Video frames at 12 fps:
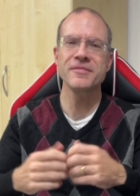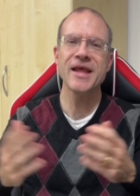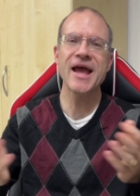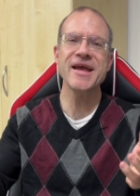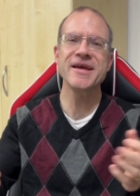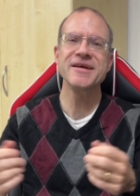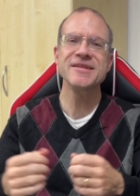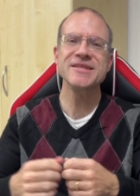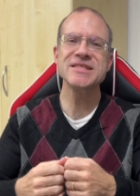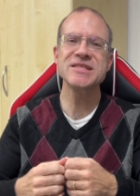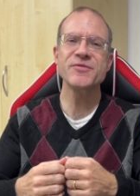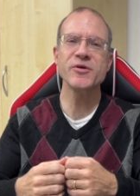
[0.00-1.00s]
Hey,
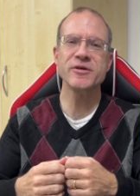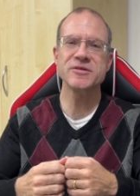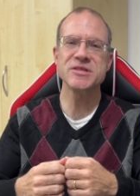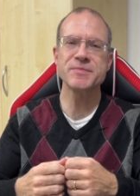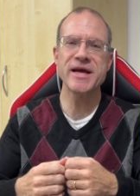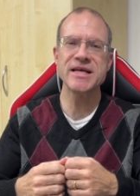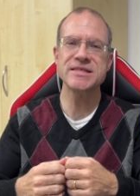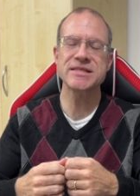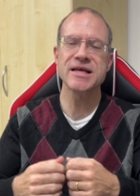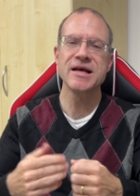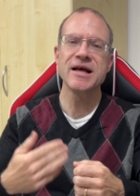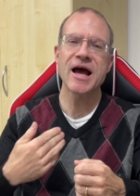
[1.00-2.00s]
this is View into
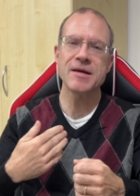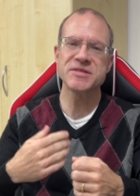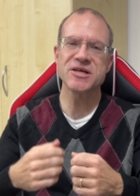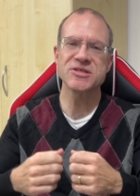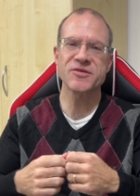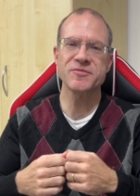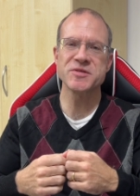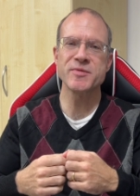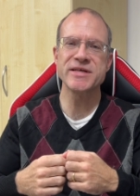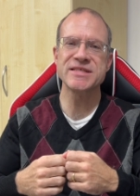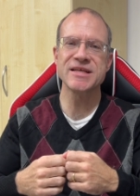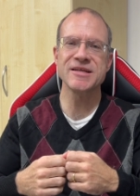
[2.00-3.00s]
Space. I'm Sasha from
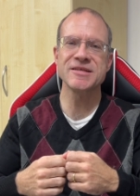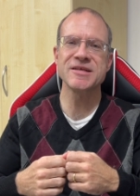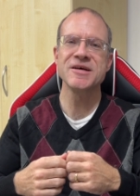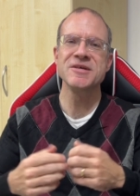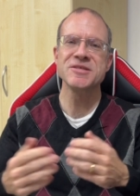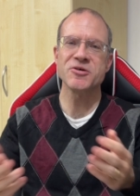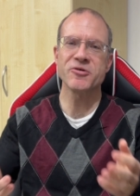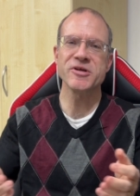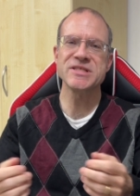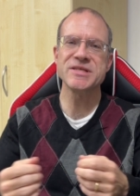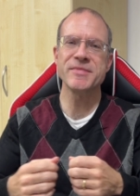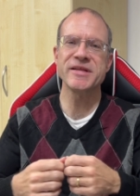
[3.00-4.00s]
Switzerland, so
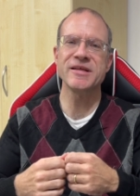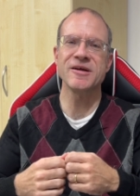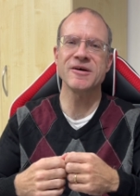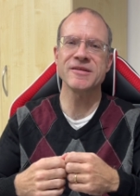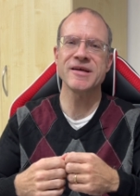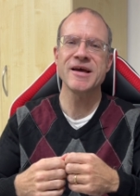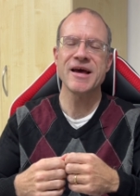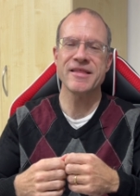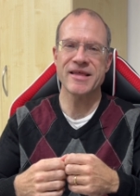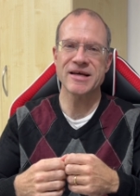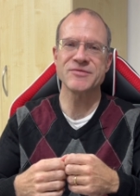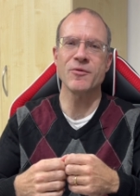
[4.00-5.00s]
grüezi miteinander and
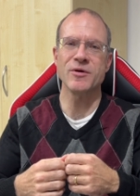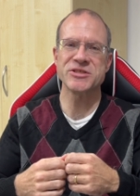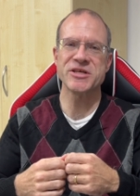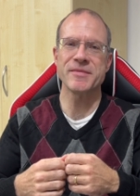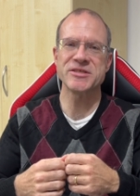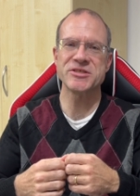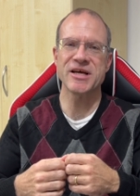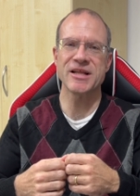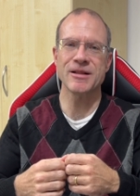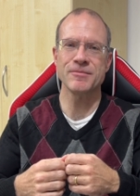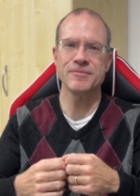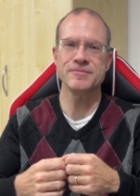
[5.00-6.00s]
thanks for watching my
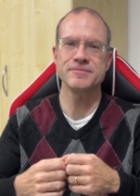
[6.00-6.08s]
channel.